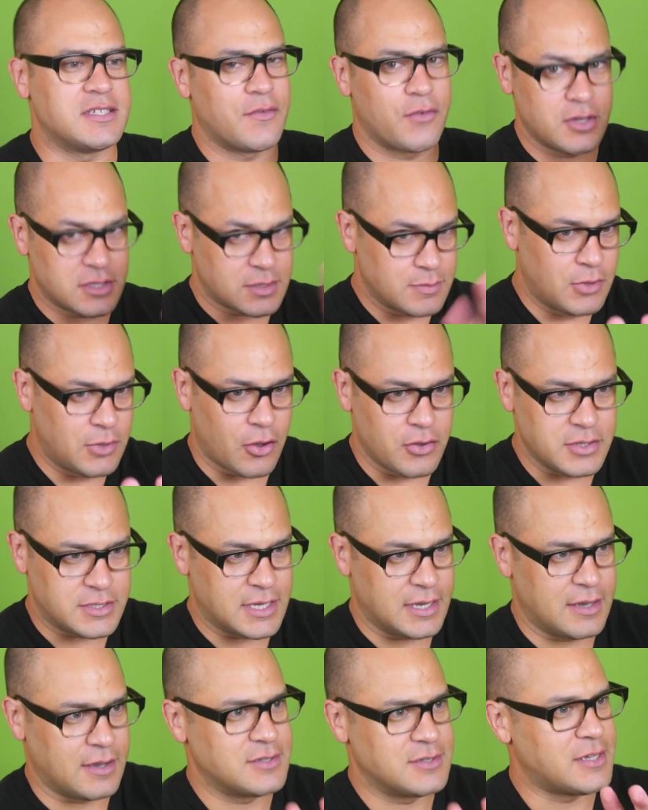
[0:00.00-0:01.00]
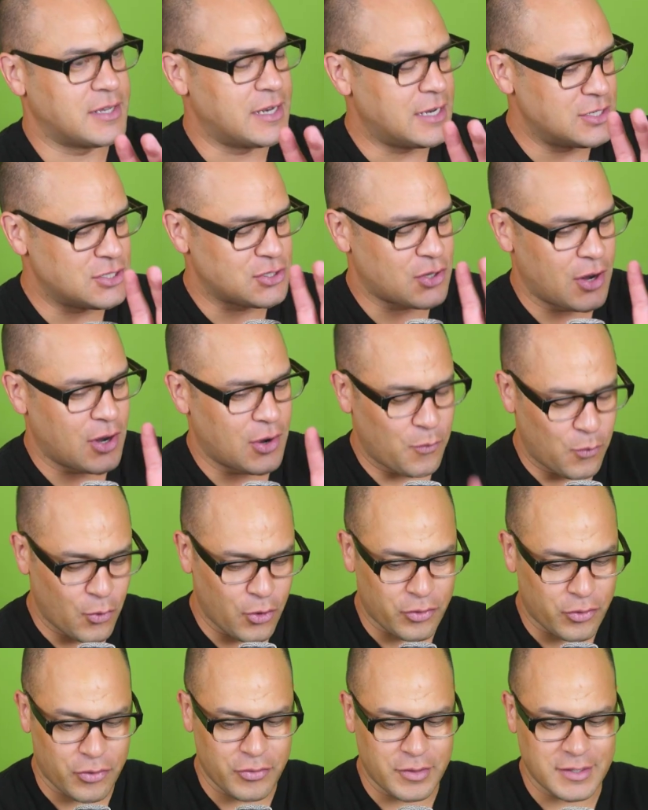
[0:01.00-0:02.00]
I've got some notes here because I need to just kind of
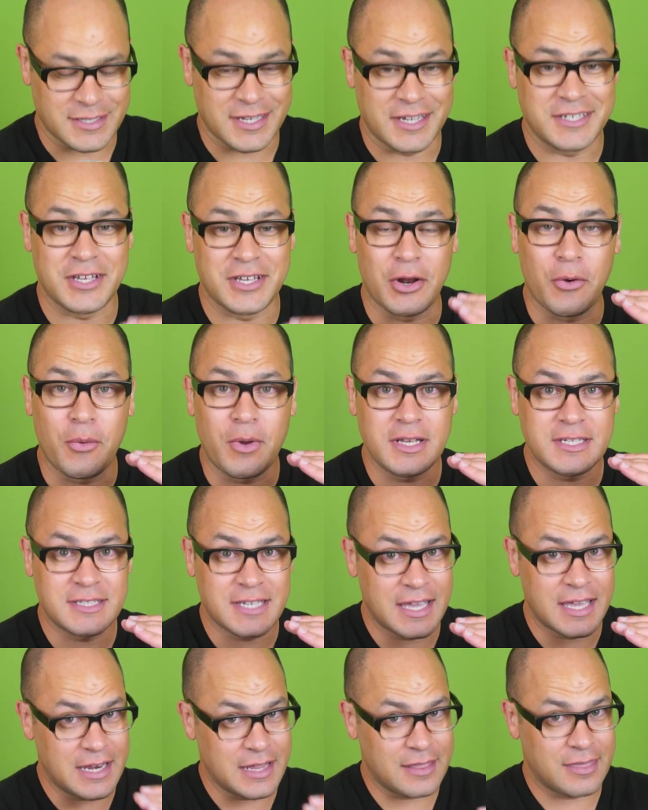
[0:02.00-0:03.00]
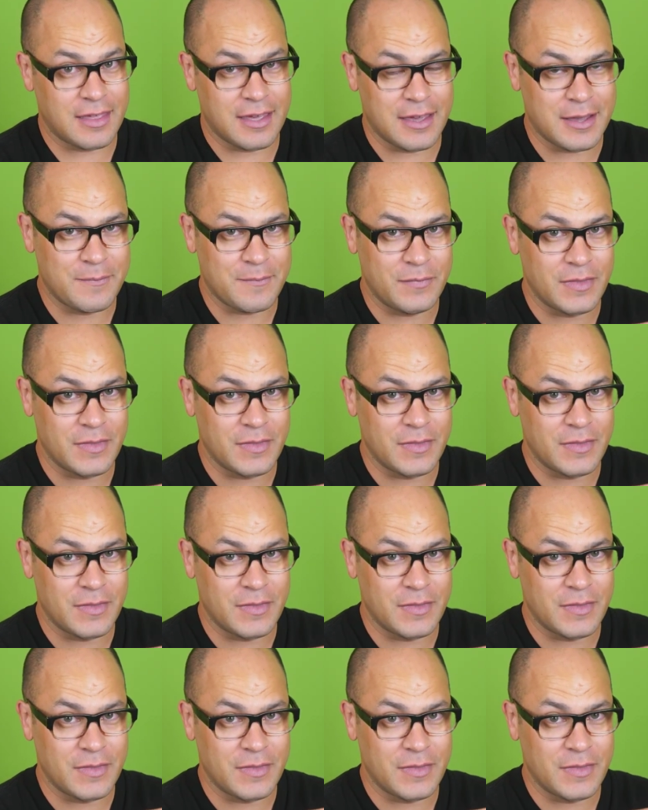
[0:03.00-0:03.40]
work through this, because I don't want to say anything